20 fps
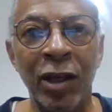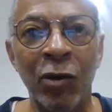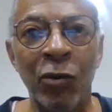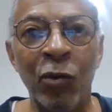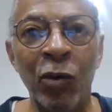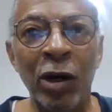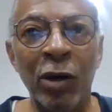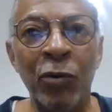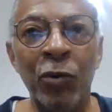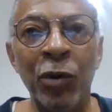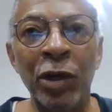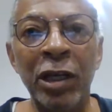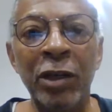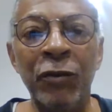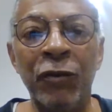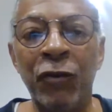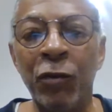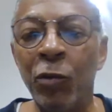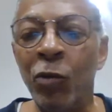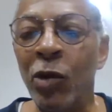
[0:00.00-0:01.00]
well, really,
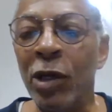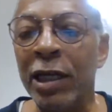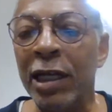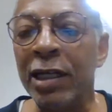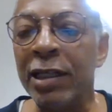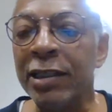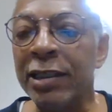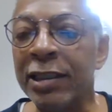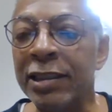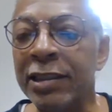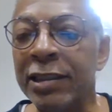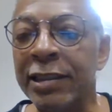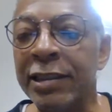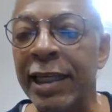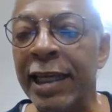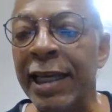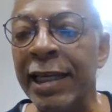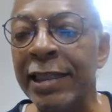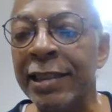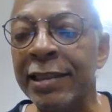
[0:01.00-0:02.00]
from what I
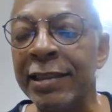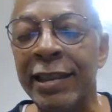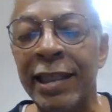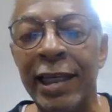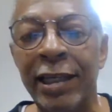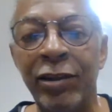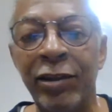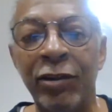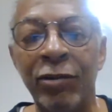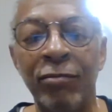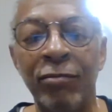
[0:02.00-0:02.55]
understand, is that